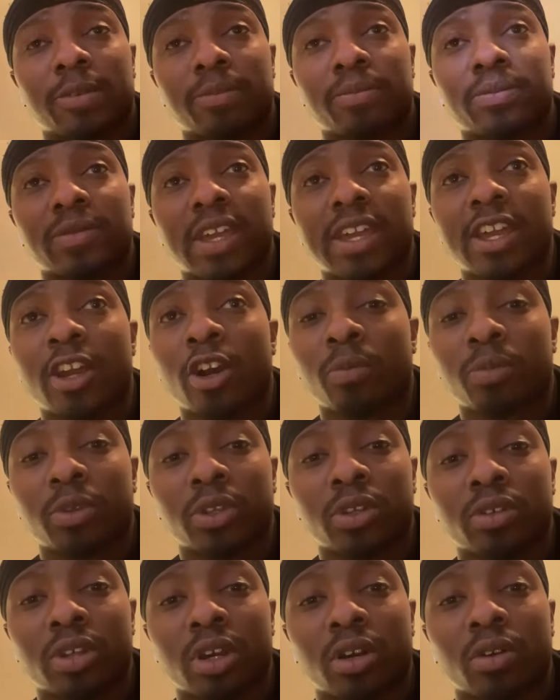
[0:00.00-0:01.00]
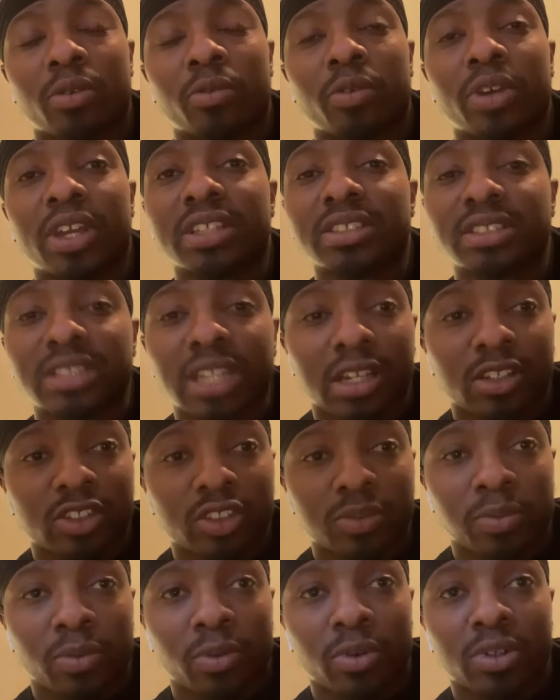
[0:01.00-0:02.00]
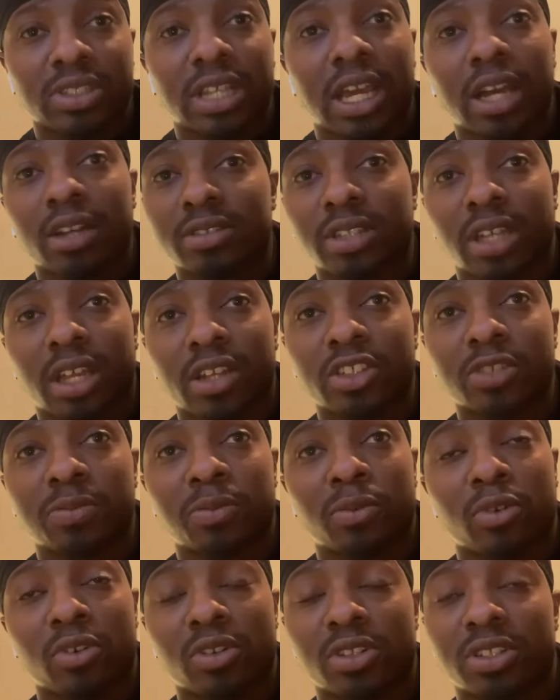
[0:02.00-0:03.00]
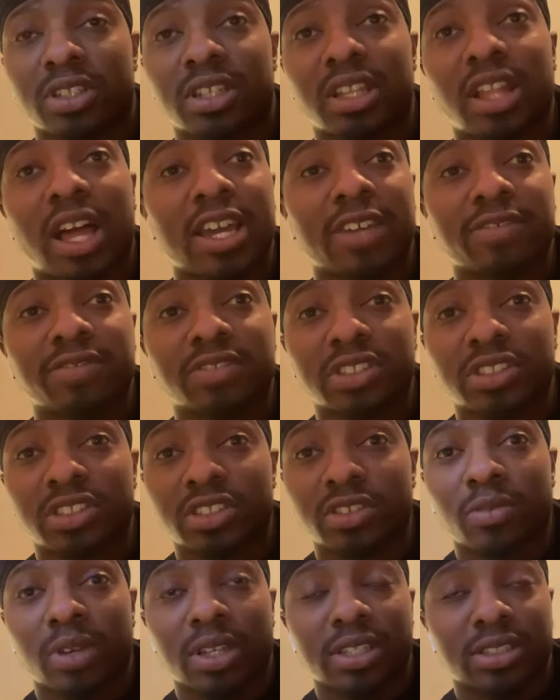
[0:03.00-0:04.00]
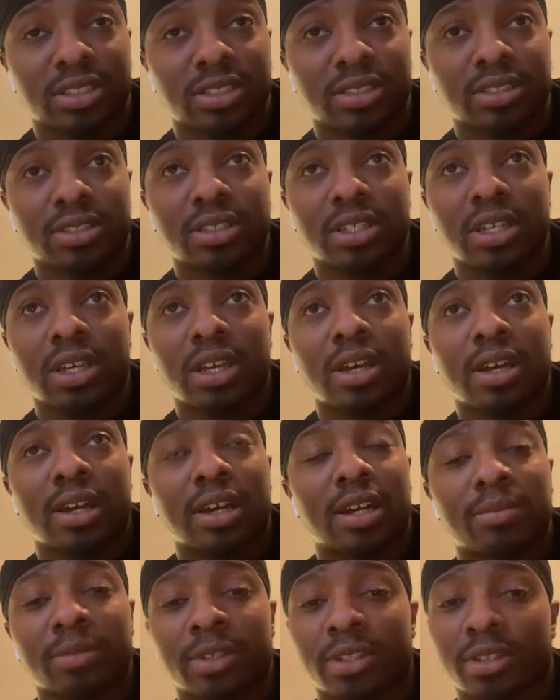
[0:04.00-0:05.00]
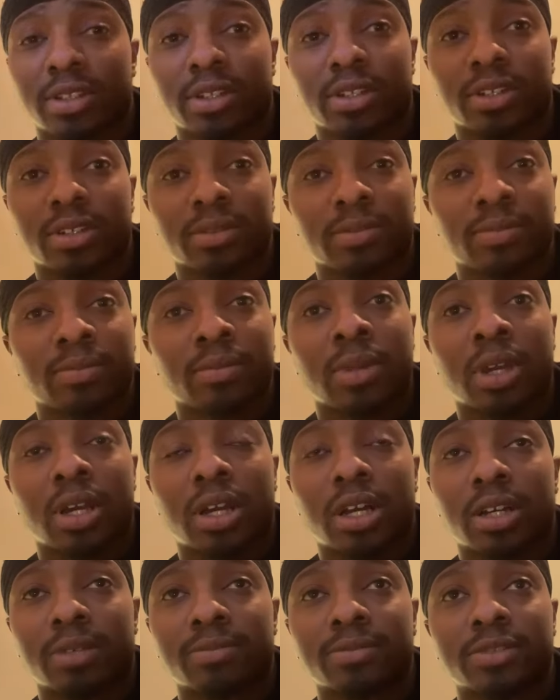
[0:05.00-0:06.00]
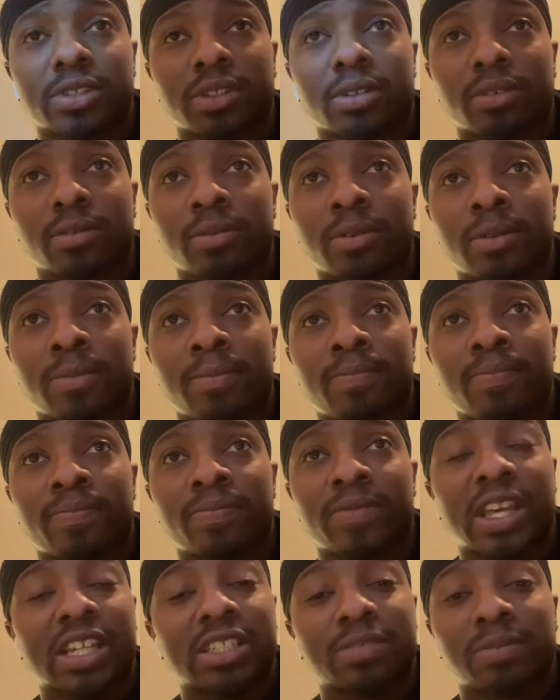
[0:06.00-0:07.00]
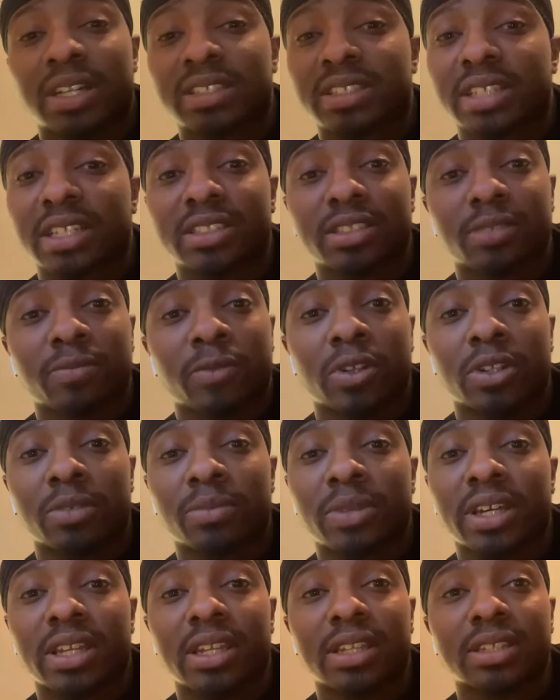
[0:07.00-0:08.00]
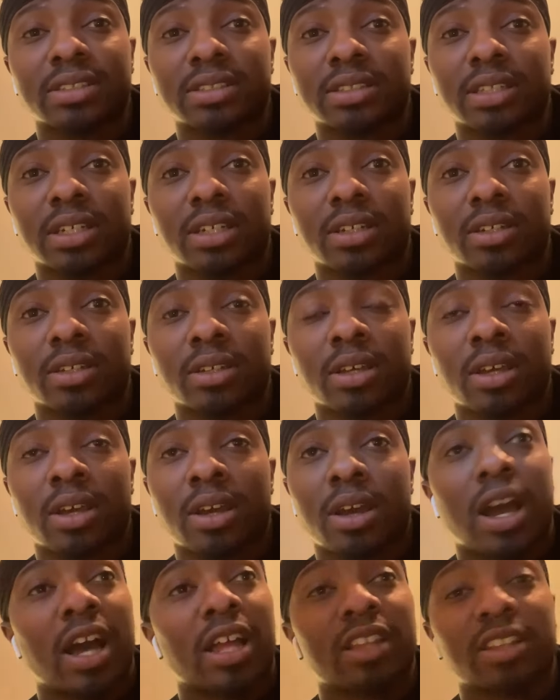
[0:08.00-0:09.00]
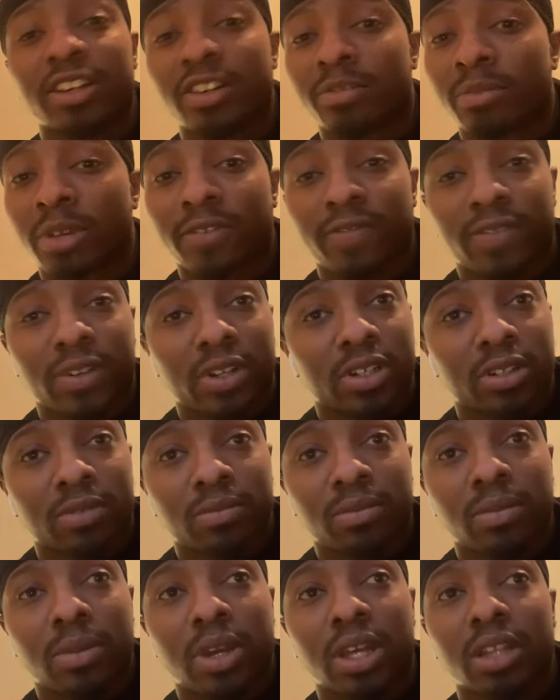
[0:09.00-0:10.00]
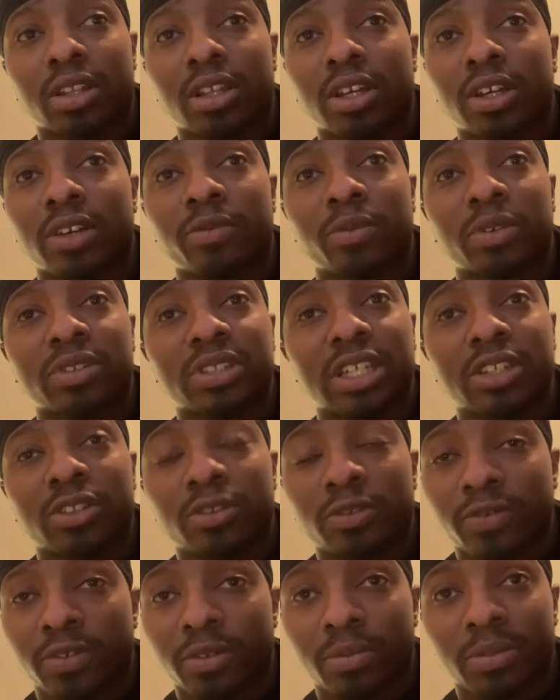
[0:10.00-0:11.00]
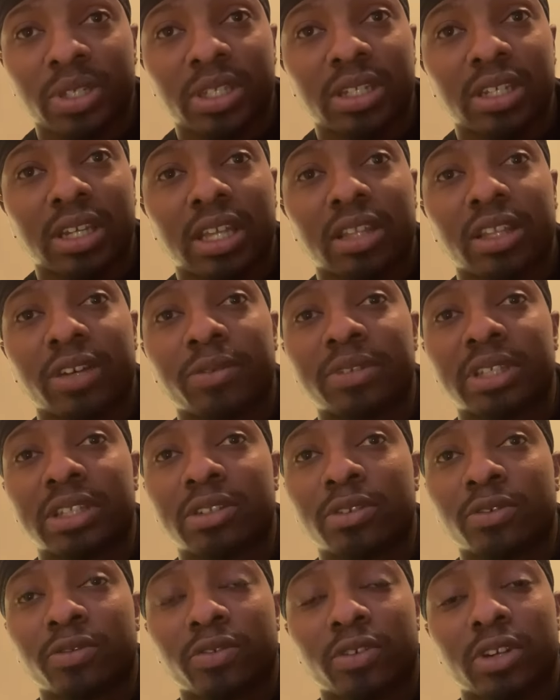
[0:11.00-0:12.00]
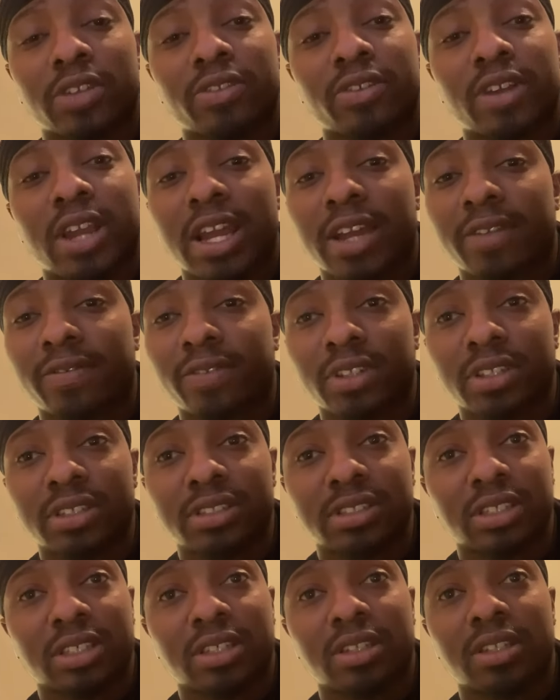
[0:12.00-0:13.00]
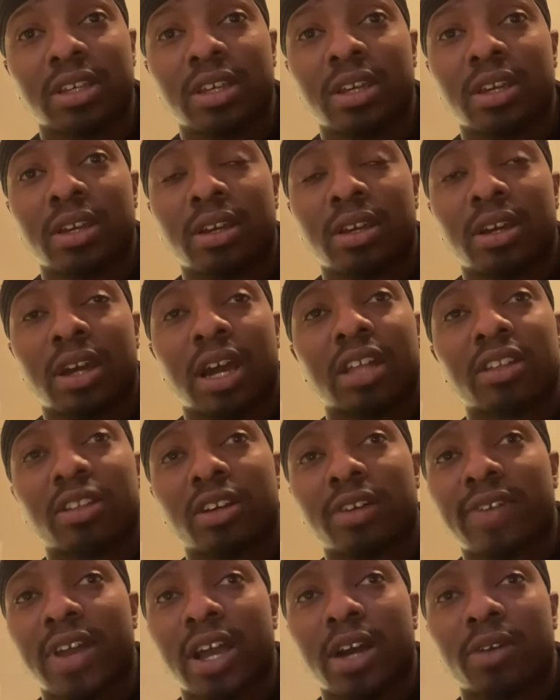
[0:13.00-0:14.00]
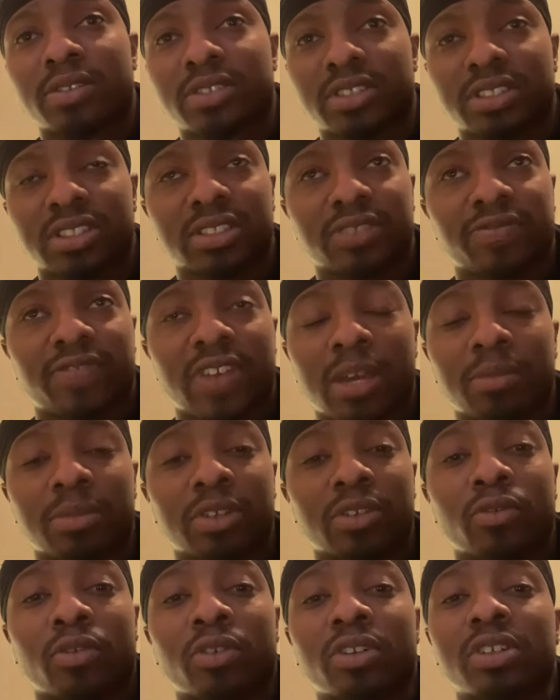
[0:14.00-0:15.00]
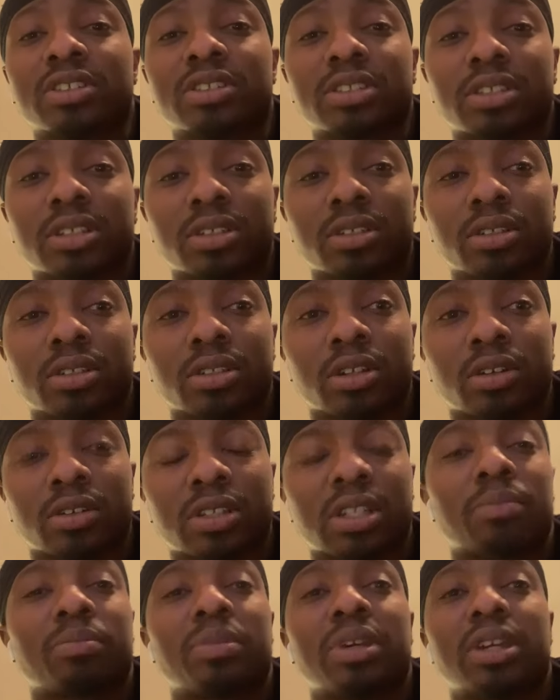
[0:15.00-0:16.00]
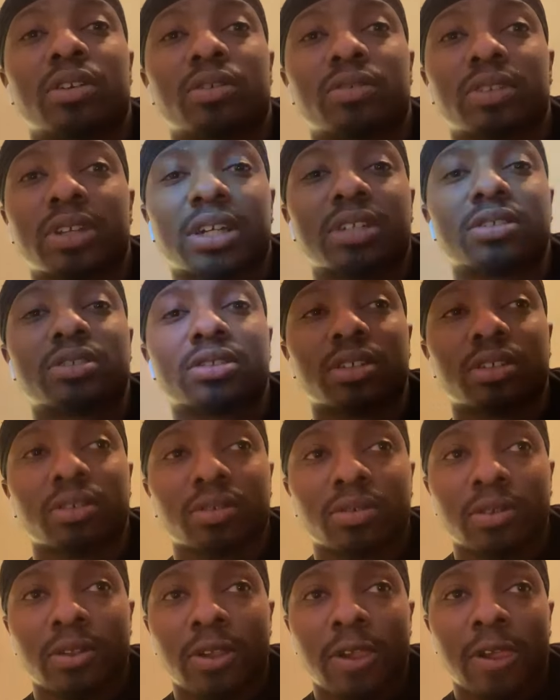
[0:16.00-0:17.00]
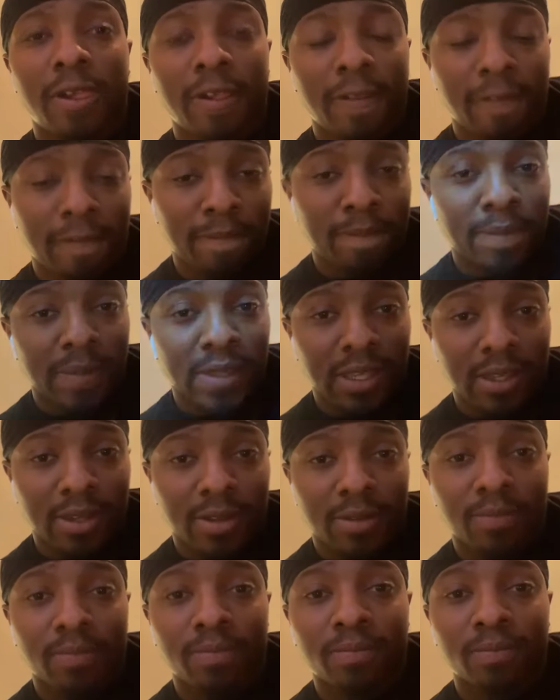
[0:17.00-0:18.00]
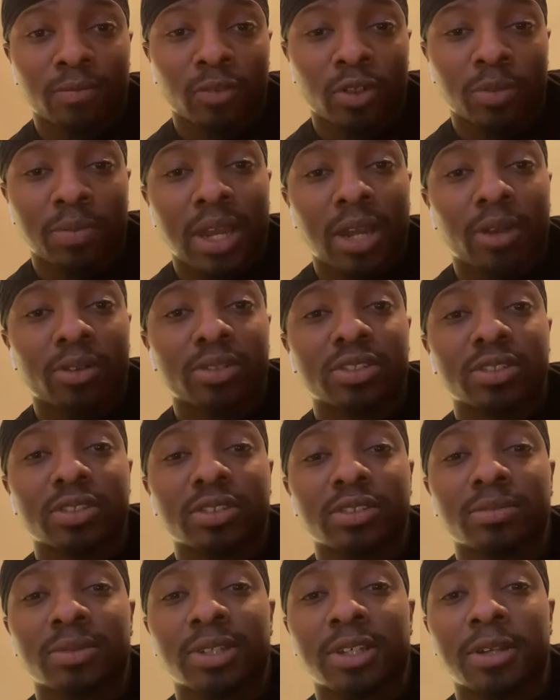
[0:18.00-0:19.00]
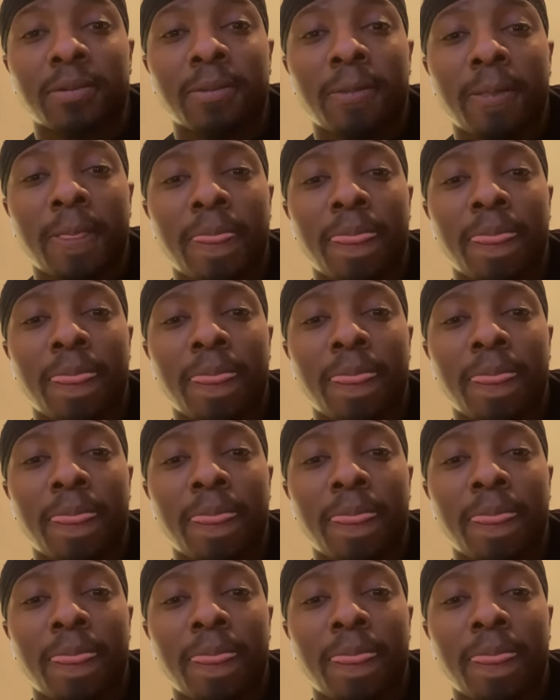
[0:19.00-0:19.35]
They help you, inside of sports, outside of sports, life situations. They're there. So that's my testimony, man, is I love my firm. I love what they do for me. I love what they do for other athletes. And I love how it's just family oriented, and I'm big on that. So, yeah, more power to you, man.